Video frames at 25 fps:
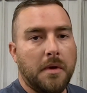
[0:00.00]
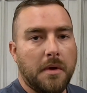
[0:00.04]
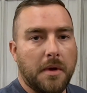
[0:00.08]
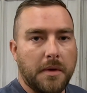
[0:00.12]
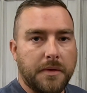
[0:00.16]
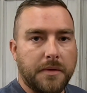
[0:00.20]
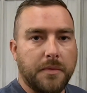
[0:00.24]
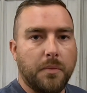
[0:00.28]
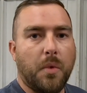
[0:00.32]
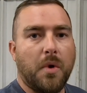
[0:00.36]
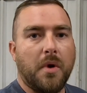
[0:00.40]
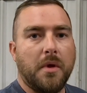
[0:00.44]

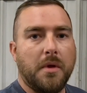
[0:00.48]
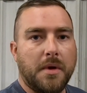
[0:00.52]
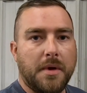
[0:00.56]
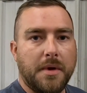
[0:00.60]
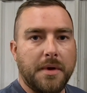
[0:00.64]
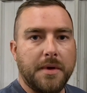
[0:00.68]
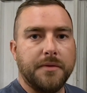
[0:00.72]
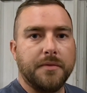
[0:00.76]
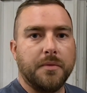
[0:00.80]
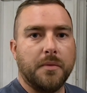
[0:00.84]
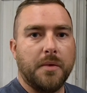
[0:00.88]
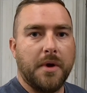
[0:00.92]
well on
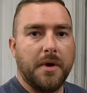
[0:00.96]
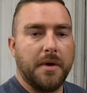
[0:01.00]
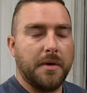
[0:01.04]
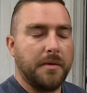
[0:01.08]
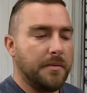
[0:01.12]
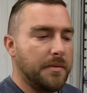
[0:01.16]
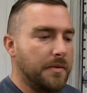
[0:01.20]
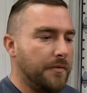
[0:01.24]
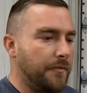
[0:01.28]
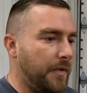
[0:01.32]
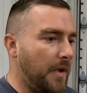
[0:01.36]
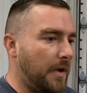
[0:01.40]
its way.
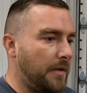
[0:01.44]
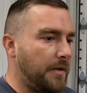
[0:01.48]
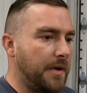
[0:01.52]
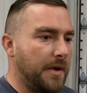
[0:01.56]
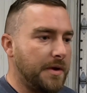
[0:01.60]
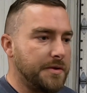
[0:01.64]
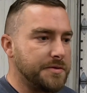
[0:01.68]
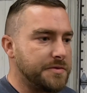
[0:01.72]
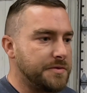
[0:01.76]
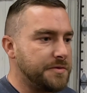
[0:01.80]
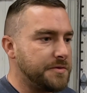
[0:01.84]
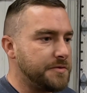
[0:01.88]

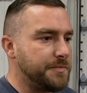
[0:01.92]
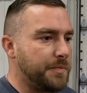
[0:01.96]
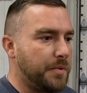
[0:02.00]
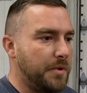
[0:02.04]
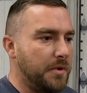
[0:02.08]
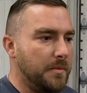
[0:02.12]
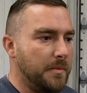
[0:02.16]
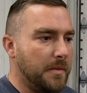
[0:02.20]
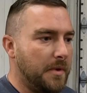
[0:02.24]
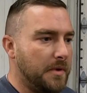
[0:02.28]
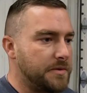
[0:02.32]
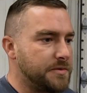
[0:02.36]
Foundation is pretty
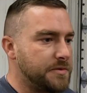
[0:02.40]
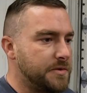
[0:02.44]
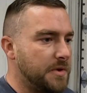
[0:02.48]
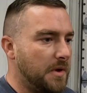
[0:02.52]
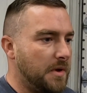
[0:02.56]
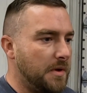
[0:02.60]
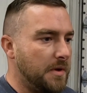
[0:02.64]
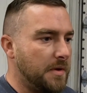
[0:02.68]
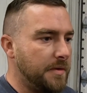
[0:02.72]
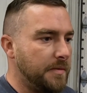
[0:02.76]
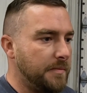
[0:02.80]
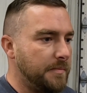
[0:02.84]
much
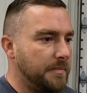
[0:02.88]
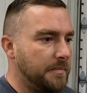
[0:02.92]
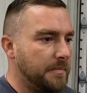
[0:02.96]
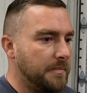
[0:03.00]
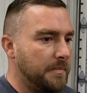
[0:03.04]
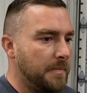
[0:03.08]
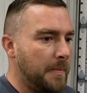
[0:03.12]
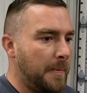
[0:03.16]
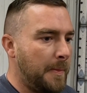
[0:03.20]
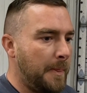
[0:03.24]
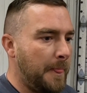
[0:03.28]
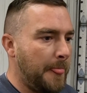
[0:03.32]
done,
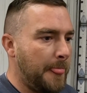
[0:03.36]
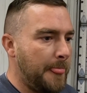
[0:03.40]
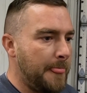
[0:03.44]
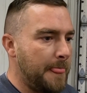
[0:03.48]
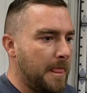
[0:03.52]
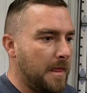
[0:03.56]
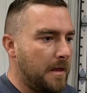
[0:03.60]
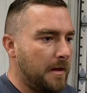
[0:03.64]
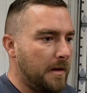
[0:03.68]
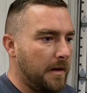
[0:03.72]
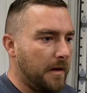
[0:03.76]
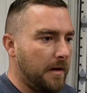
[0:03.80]

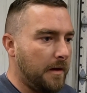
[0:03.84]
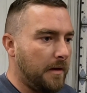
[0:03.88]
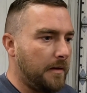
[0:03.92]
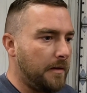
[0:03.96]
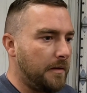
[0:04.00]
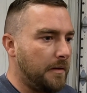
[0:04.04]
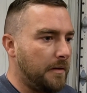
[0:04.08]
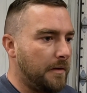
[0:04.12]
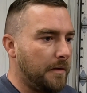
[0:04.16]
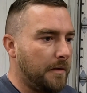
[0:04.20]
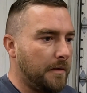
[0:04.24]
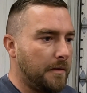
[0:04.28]
and
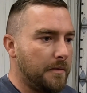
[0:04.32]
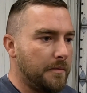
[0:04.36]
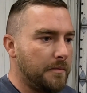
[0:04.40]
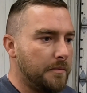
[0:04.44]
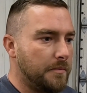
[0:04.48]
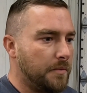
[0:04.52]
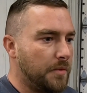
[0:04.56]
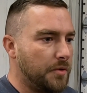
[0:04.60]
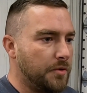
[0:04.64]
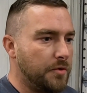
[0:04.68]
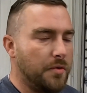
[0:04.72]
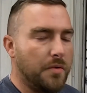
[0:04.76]

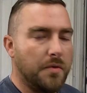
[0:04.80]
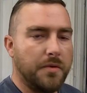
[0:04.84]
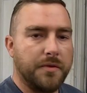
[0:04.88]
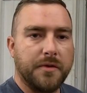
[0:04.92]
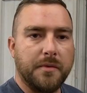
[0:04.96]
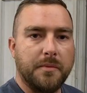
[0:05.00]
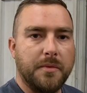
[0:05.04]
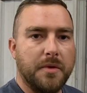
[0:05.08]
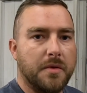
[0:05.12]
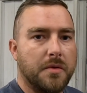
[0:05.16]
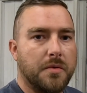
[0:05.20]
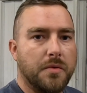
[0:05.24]
we're doing some
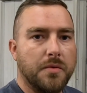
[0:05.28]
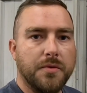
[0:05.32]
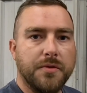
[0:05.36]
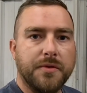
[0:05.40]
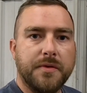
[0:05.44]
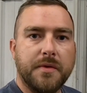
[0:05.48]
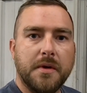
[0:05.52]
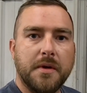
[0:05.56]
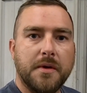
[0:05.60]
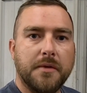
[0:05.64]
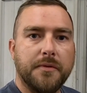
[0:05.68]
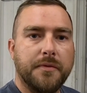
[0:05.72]
of the cool
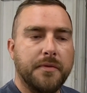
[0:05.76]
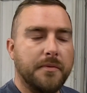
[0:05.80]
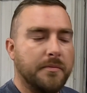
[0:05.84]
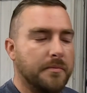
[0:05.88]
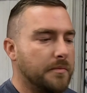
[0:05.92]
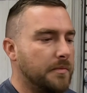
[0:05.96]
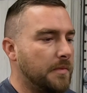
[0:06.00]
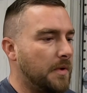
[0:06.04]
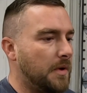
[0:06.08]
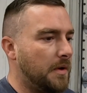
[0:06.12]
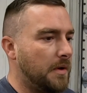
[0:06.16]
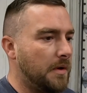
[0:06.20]
stuff
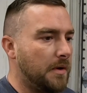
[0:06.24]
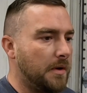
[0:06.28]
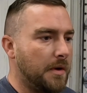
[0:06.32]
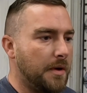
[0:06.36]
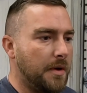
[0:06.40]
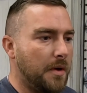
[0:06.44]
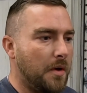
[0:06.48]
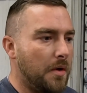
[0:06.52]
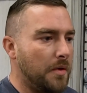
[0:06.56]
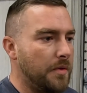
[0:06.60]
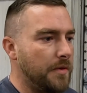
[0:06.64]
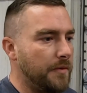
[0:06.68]
and
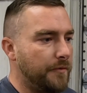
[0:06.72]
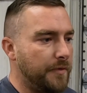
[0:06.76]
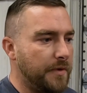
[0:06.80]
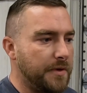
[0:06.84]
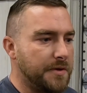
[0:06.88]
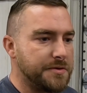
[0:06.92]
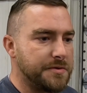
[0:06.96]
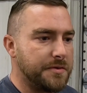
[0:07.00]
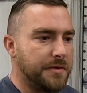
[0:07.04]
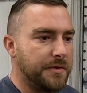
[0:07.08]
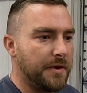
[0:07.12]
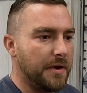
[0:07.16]
all the
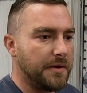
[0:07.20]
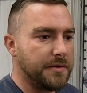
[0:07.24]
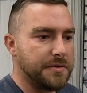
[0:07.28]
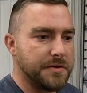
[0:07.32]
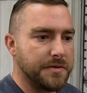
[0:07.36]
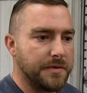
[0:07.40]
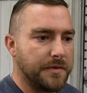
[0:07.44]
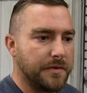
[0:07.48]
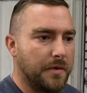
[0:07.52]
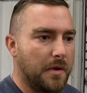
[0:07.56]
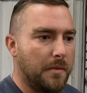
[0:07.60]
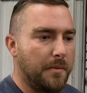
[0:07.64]
finishing
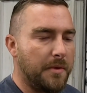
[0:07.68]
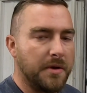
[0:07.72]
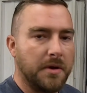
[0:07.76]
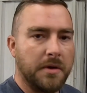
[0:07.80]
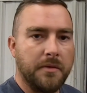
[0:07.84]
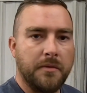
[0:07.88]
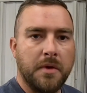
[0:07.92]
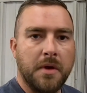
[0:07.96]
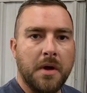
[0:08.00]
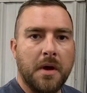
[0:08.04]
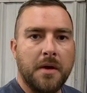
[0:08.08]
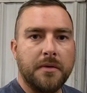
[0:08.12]
touches. So I'm gonna give
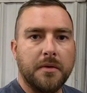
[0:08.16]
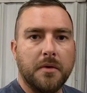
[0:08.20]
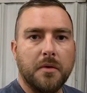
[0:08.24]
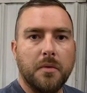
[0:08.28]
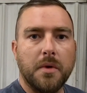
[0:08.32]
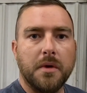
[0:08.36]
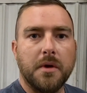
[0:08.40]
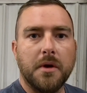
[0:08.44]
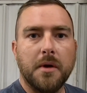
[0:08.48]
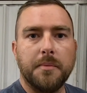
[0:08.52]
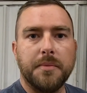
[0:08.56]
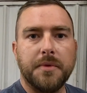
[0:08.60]
you guys a
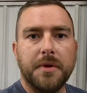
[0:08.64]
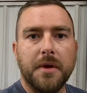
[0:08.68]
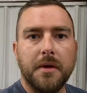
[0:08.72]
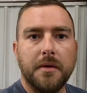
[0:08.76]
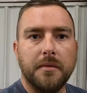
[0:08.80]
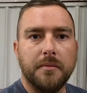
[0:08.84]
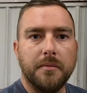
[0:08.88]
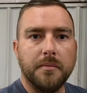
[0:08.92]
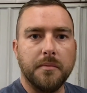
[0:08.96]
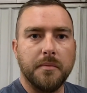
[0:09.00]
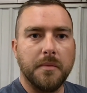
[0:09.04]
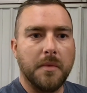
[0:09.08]
quick update
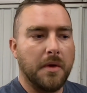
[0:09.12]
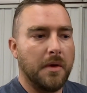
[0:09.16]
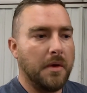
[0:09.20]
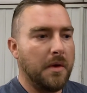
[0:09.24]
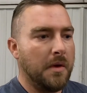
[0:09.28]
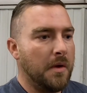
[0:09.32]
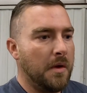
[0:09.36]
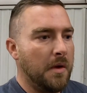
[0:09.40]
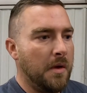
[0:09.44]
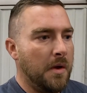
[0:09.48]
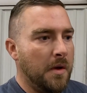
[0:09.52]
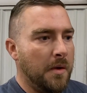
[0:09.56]
and
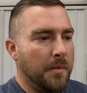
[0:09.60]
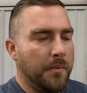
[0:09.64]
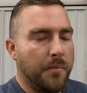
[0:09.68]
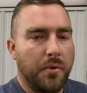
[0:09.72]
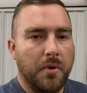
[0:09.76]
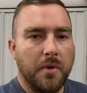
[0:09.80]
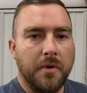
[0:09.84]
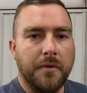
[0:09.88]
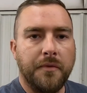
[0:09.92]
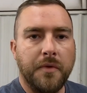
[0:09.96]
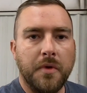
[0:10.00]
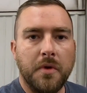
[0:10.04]

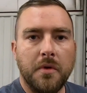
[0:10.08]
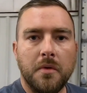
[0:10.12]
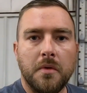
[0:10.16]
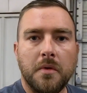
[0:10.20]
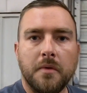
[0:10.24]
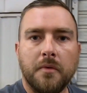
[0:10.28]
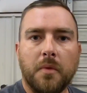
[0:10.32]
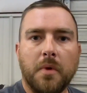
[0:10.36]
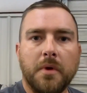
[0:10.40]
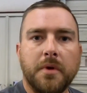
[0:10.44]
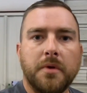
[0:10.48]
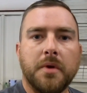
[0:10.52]
preview of
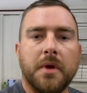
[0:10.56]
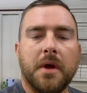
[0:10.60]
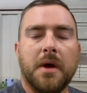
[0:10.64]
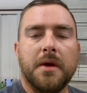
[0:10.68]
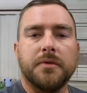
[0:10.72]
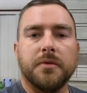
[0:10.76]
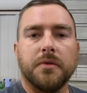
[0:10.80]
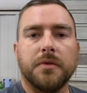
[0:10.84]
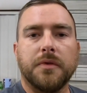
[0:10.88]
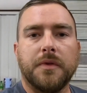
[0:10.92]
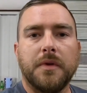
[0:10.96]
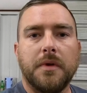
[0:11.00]
what you guys
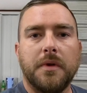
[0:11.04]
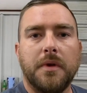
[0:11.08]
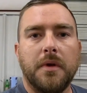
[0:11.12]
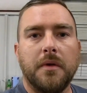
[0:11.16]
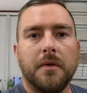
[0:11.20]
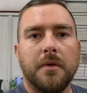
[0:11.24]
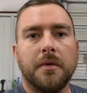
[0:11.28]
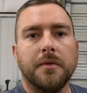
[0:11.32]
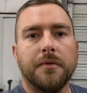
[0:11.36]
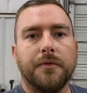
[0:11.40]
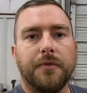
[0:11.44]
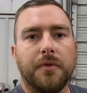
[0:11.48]
will see here
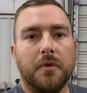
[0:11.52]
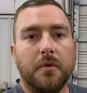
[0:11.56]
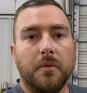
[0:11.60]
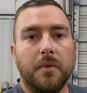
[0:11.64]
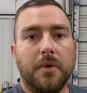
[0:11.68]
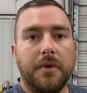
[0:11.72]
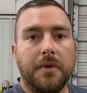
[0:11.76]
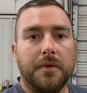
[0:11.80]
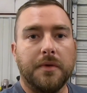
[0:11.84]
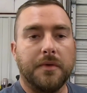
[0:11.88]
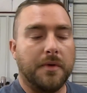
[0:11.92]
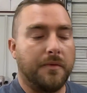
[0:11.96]
in a few
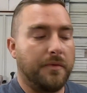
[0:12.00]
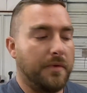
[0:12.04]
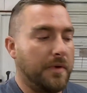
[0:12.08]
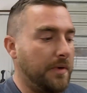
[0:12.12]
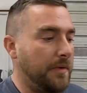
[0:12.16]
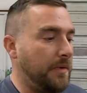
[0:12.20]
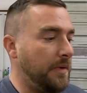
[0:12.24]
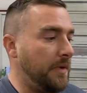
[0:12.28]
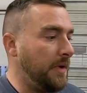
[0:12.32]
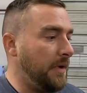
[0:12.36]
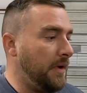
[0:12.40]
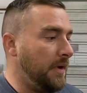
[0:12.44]
weeks of it
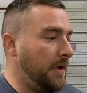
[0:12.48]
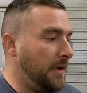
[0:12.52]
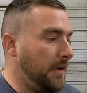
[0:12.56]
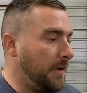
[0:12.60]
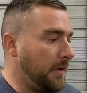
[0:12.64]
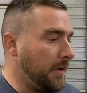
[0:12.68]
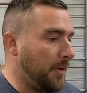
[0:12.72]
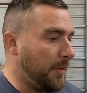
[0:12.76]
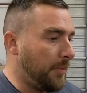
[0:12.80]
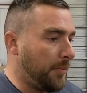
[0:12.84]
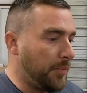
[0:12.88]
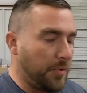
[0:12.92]

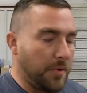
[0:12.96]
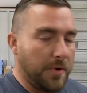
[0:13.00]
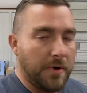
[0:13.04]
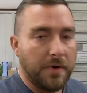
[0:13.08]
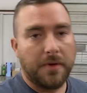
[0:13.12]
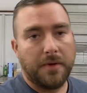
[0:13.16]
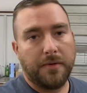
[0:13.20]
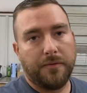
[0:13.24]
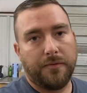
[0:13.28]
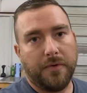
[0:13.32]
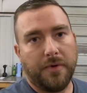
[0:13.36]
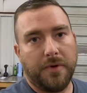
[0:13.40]

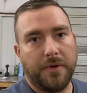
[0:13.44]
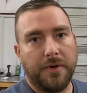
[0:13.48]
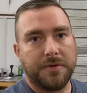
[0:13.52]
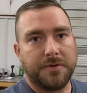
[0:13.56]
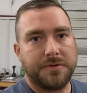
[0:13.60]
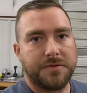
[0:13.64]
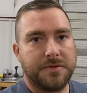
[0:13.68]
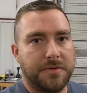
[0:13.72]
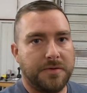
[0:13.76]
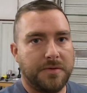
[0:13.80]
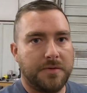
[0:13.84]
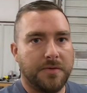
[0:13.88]
completely
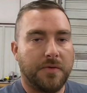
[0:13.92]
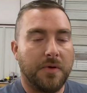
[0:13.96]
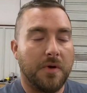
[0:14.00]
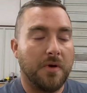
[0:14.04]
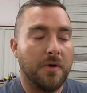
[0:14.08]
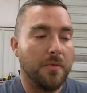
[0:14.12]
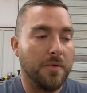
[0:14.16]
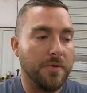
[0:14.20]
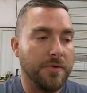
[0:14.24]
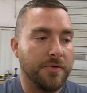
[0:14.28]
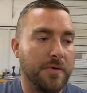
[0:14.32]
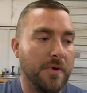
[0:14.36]
finished. So
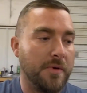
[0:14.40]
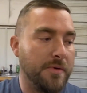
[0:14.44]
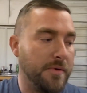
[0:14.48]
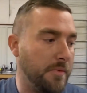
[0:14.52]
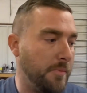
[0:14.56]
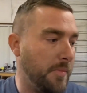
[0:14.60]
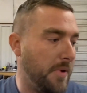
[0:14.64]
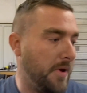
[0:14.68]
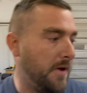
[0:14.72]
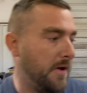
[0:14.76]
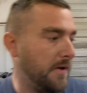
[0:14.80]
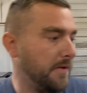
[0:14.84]
we'll start in the
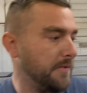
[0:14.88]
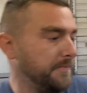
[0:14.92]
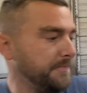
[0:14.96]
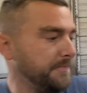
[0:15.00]
back.